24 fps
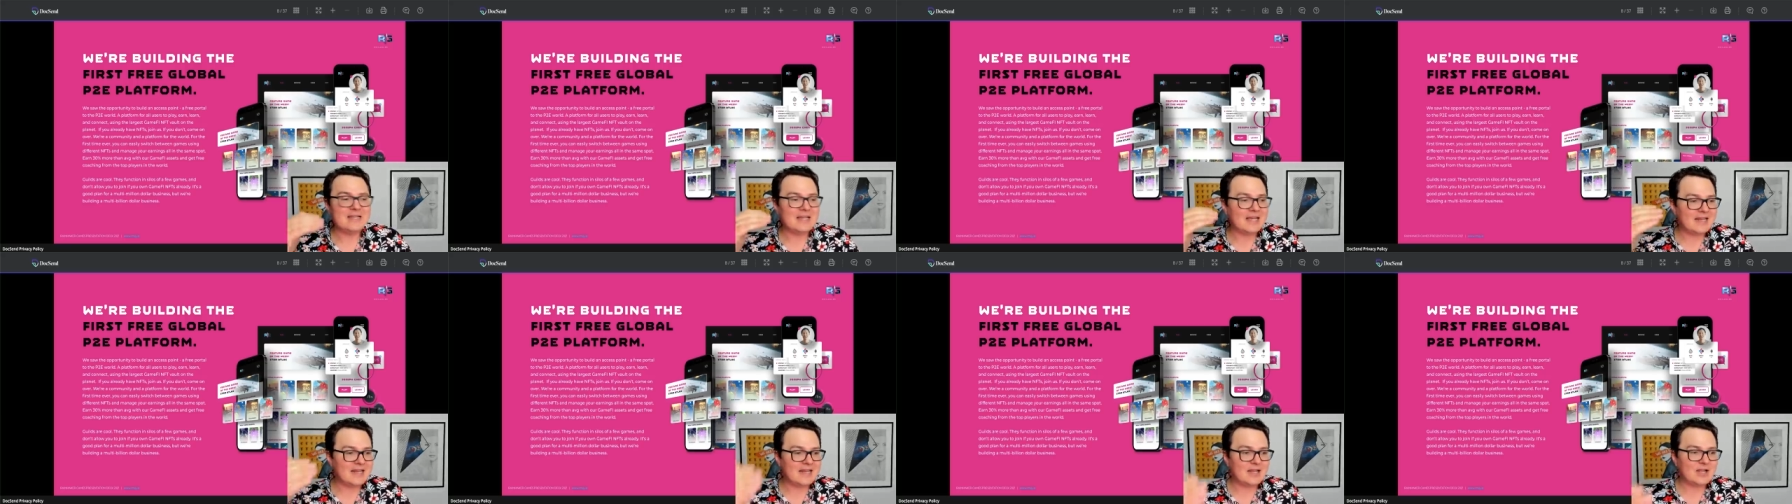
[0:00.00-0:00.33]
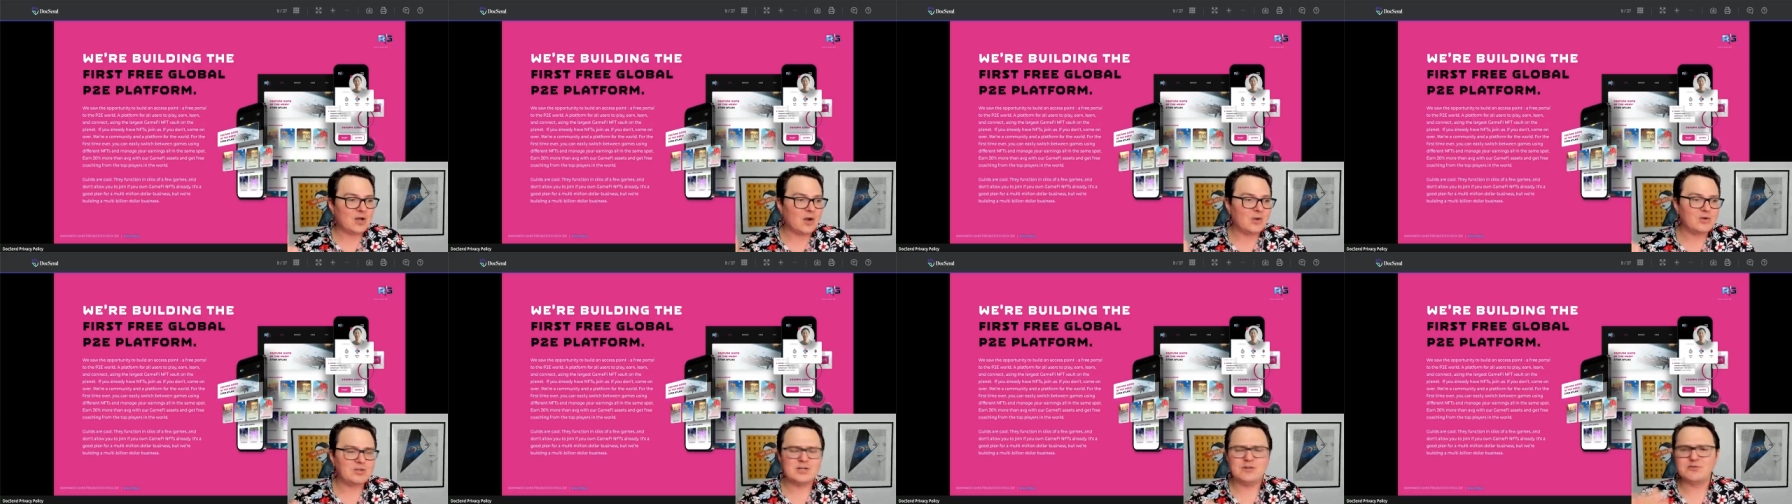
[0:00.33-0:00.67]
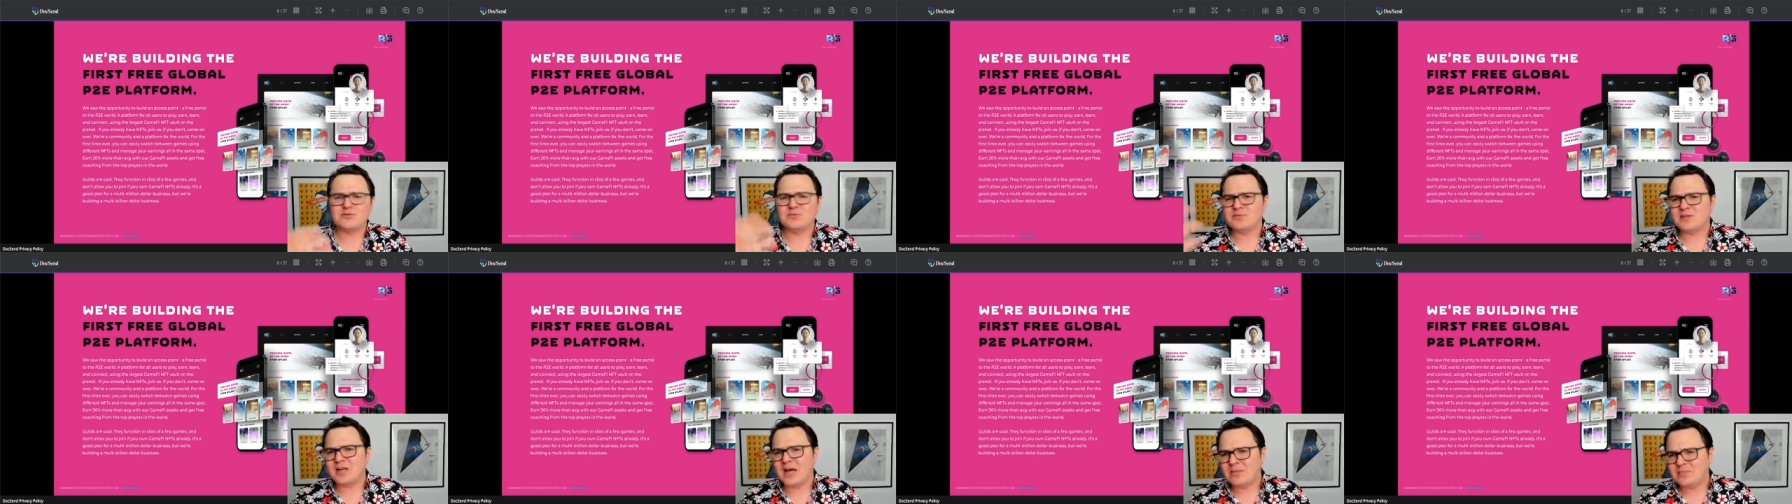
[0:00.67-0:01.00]
getting
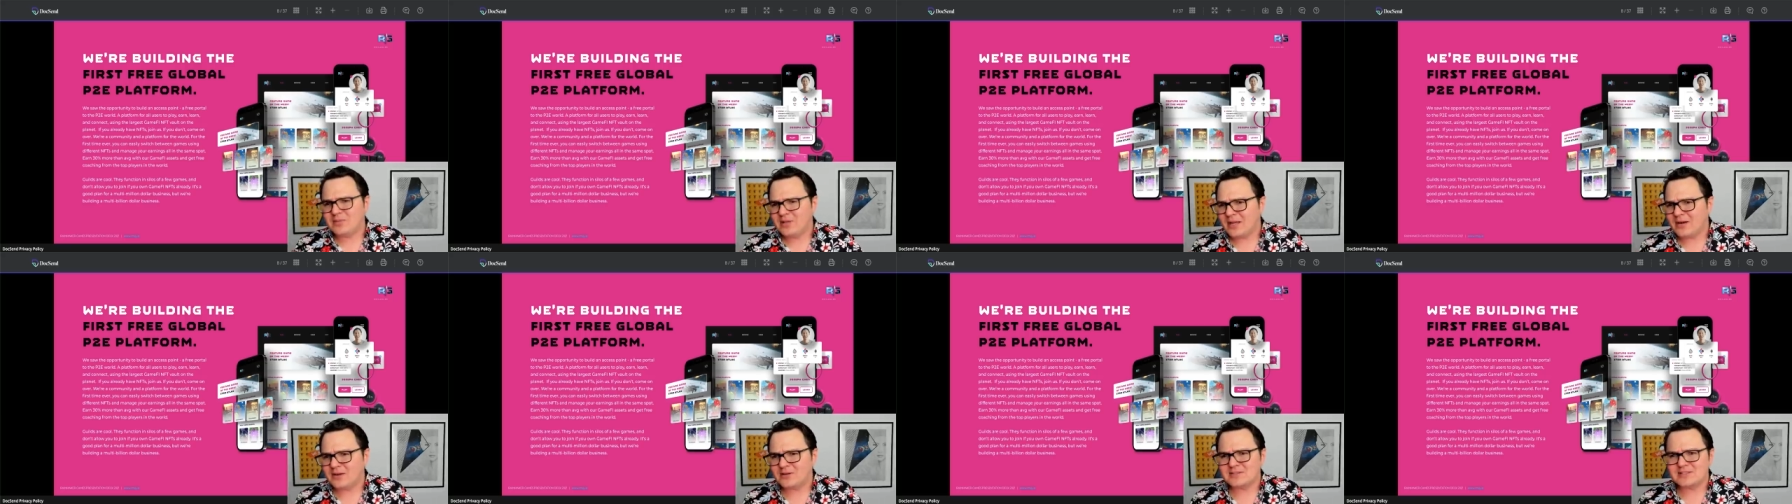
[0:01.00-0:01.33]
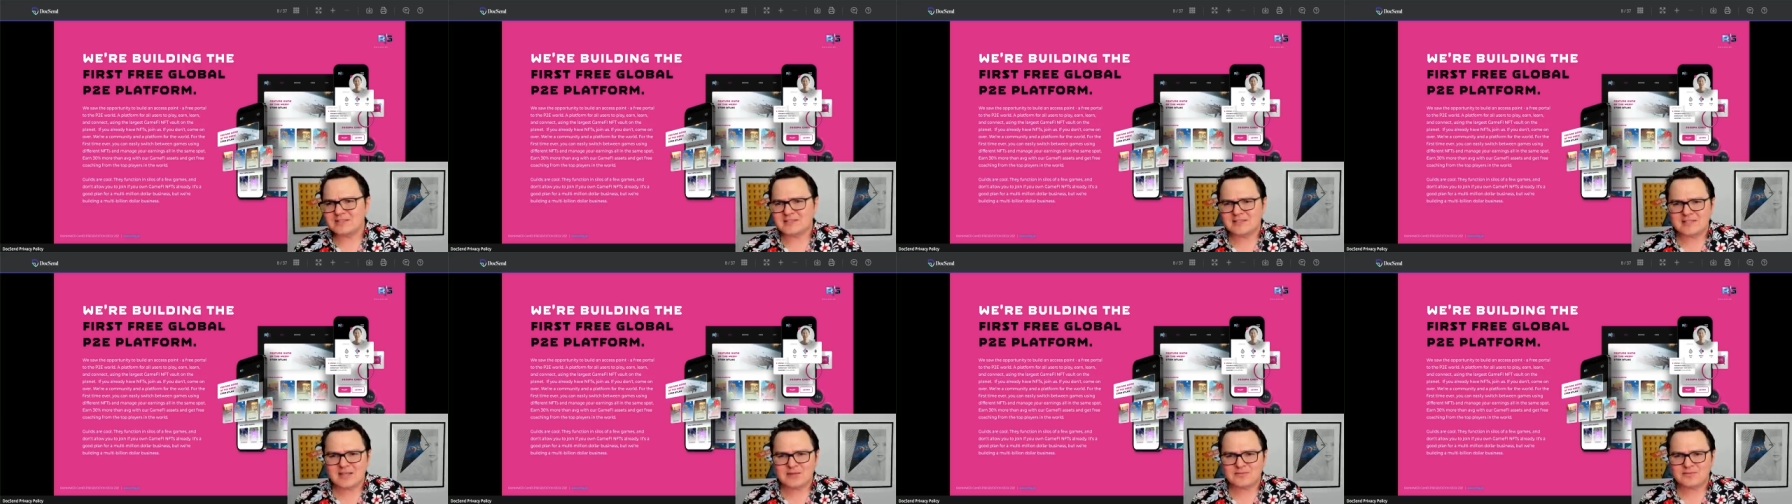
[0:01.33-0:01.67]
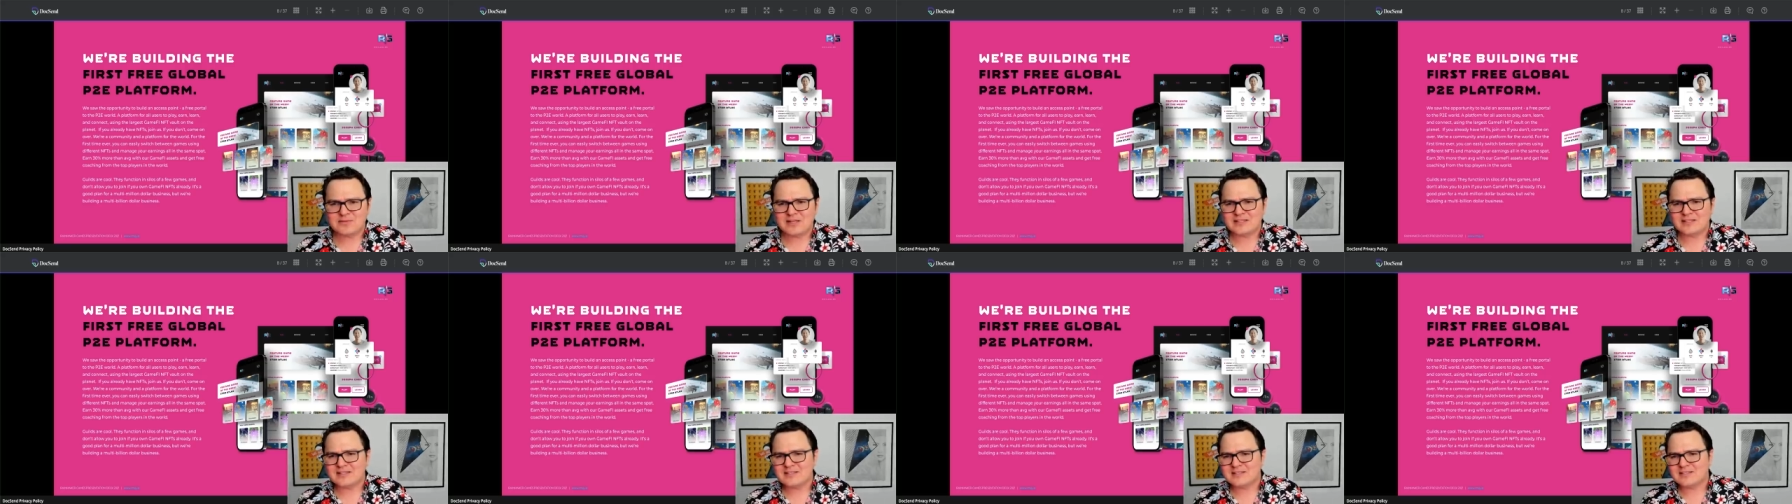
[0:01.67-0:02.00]
coaching from top players and stuff
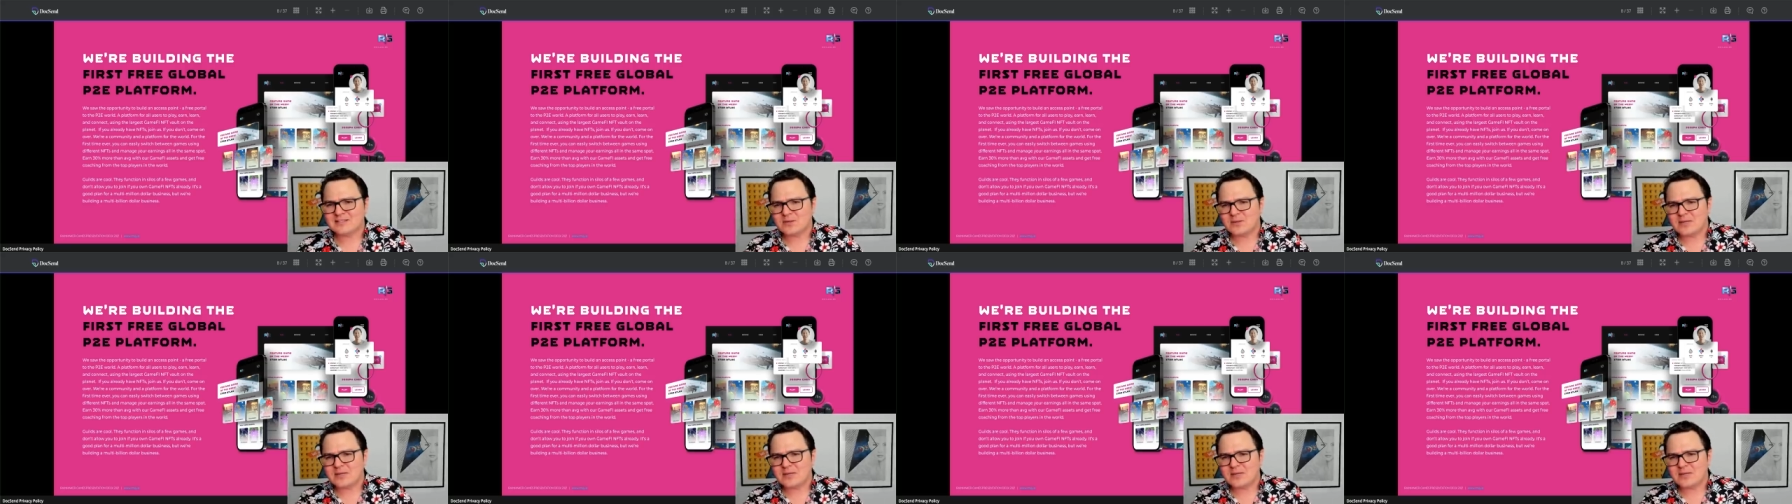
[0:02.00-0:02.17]
like this.